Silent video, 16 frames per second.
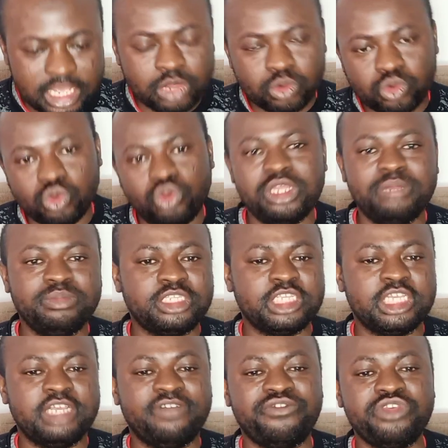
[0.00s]
enroll
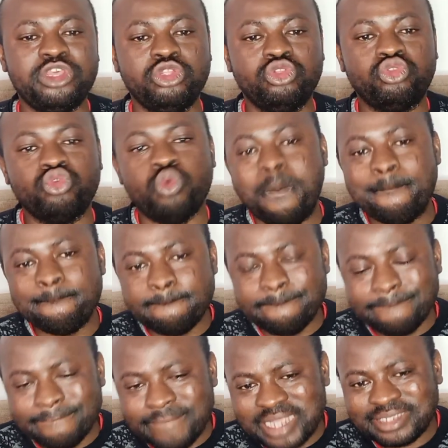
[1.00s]
himself into
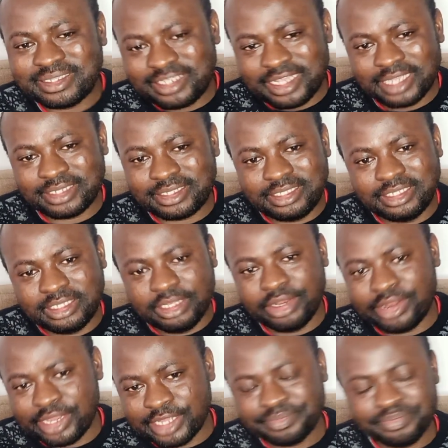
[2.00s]
master's
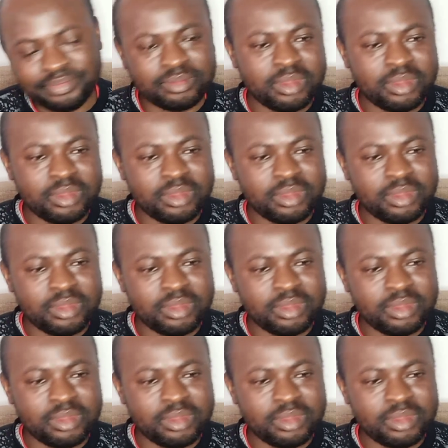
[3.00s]
degree.